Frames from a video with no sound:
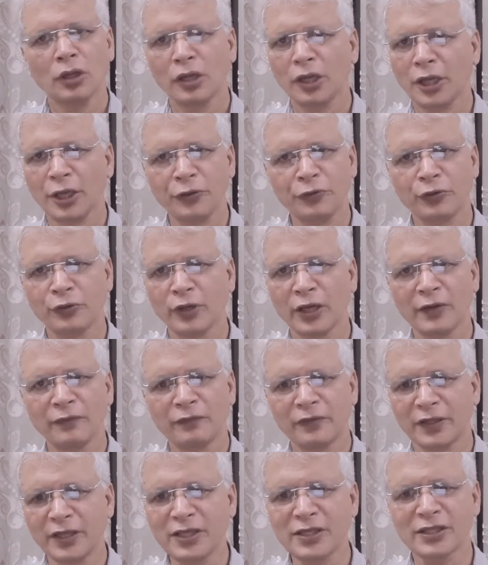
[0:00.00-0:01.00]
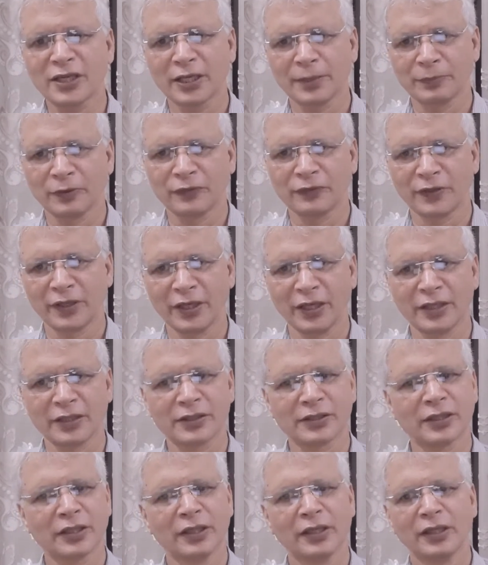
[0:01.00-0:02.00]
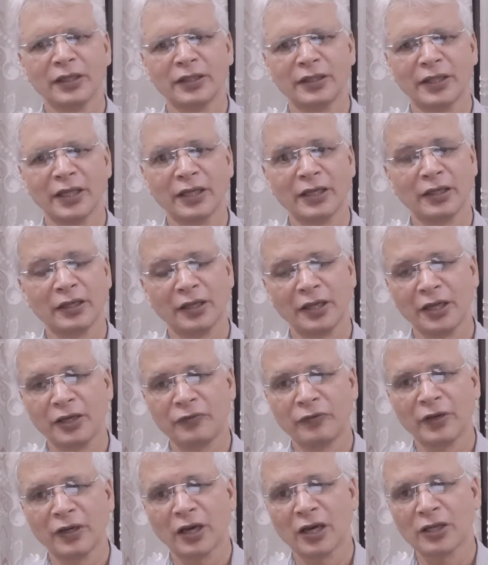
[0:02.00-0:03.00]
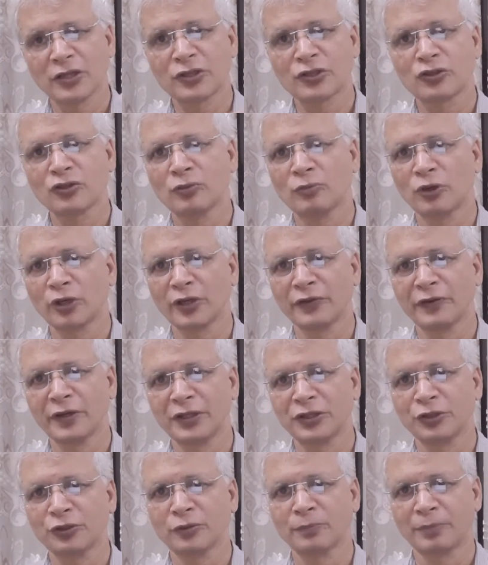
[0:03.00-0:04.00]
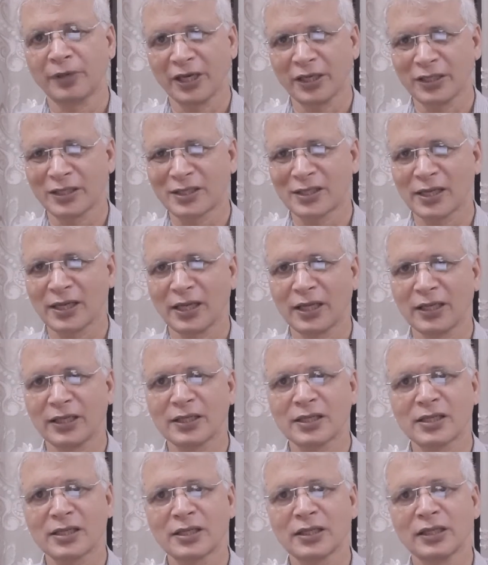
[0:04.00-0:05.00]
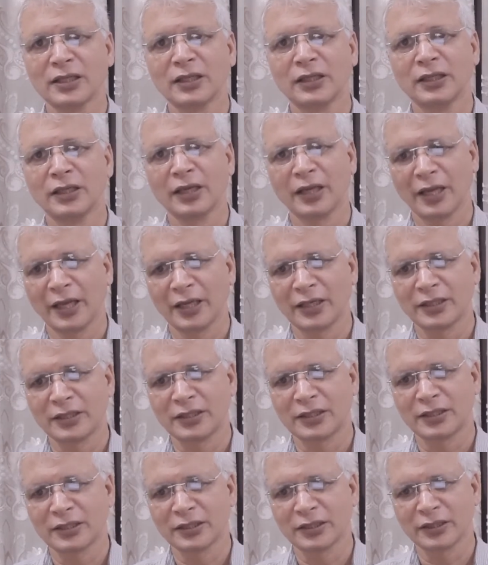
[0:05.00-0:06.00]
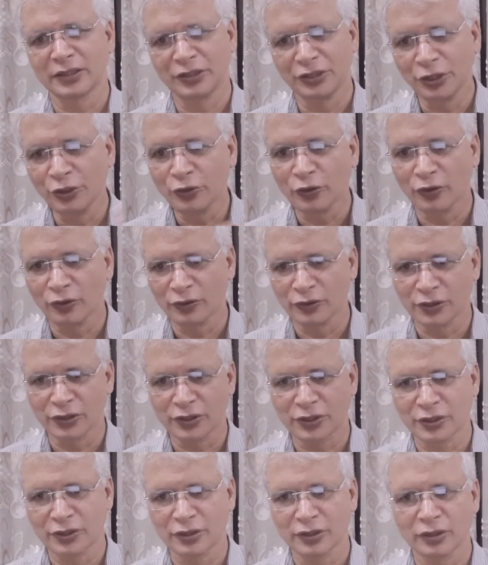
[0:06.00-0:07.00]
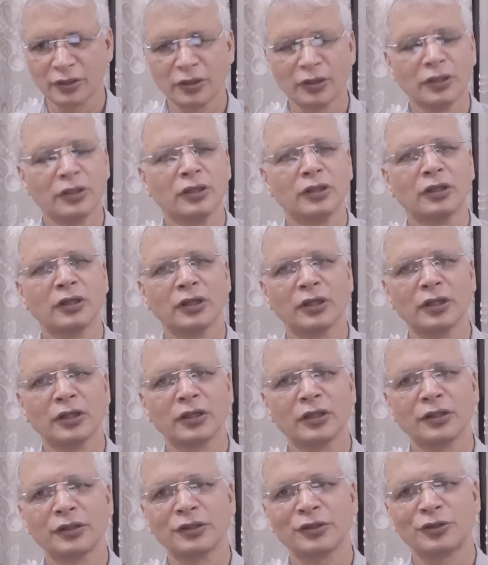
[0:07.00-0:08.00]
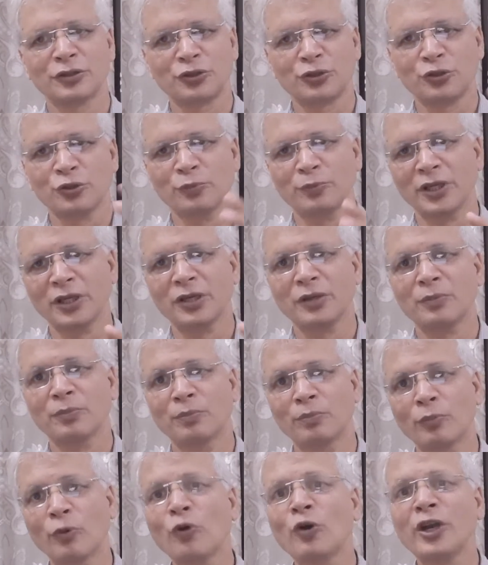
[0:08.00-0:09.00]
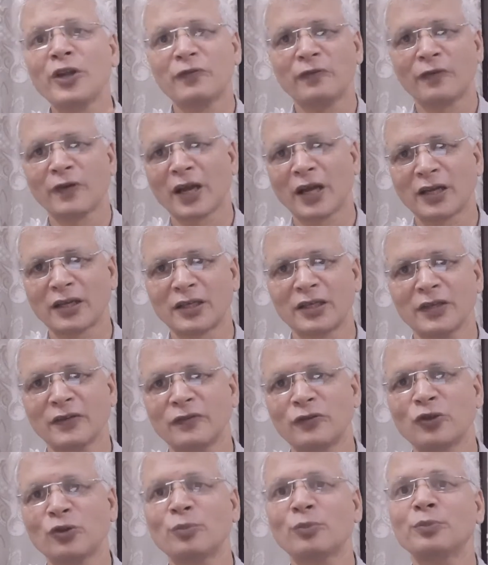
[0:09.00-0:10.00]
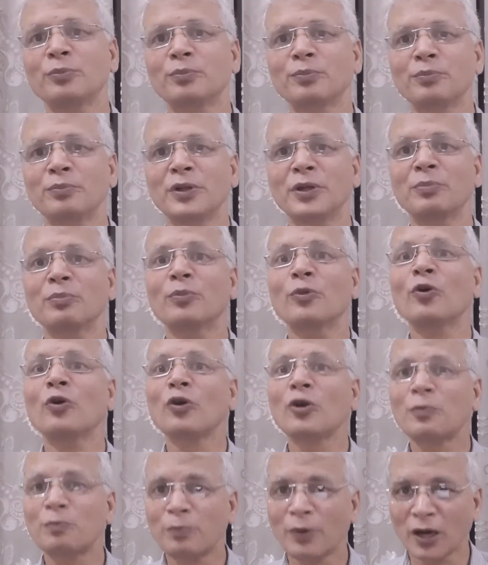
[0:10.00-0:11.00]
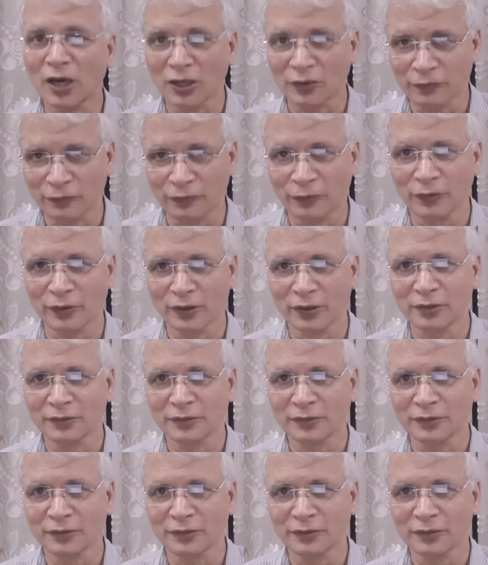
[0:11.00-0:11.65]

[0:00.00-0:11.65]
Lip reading: If you have this type of things, then it will also motivate your brain cells and neurons to be more effective, to be more powerful